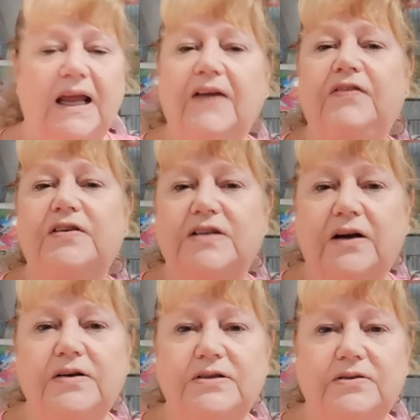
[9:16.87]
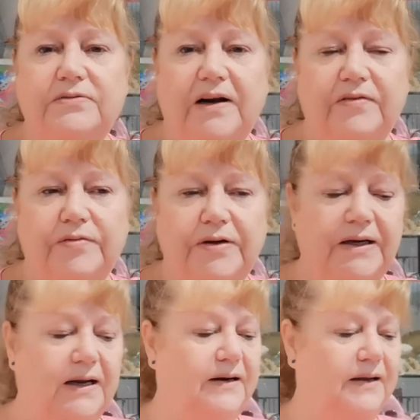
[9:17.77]
If you don't do
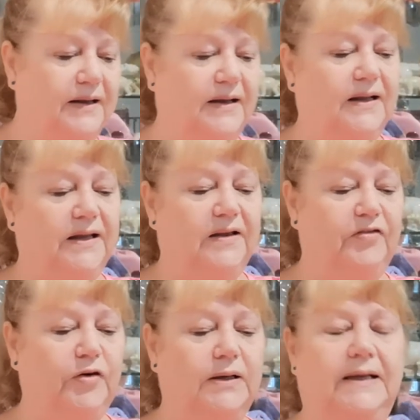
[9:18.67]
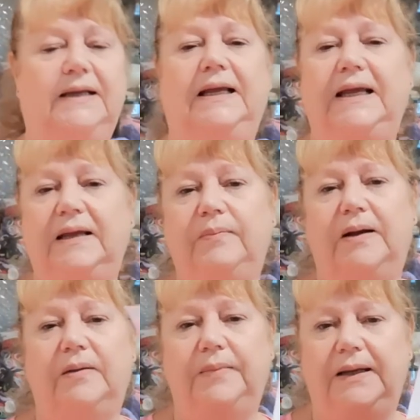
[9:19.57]
Ravelry and I can't give you a link,
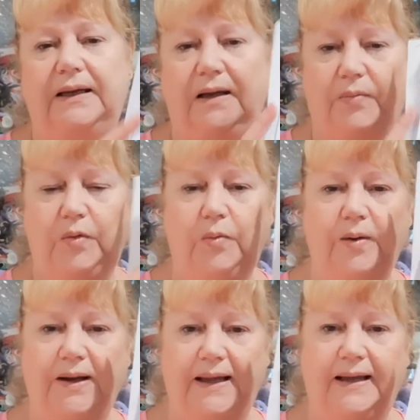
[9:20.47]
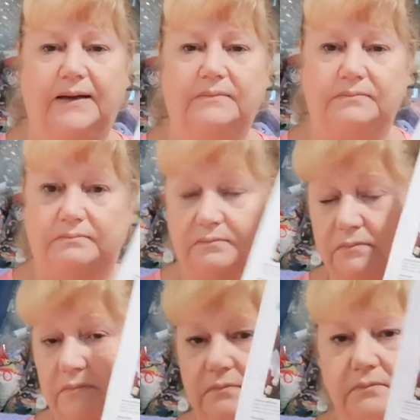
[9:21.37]
email me and we'll work out
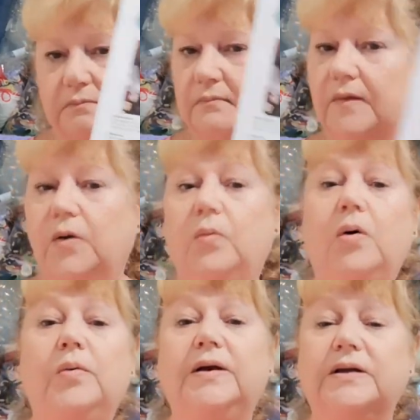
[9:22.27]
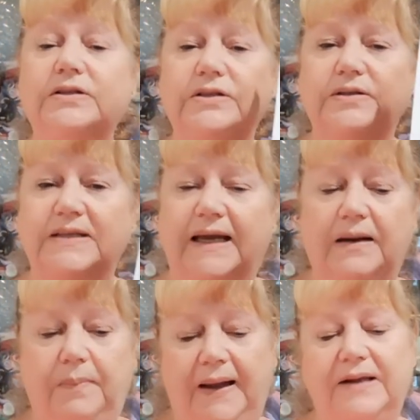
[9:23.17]
what we can do to get
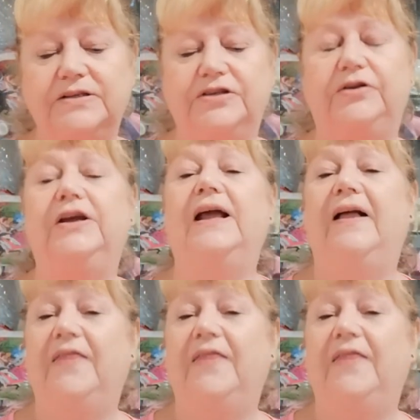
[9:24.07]
a pattern to you.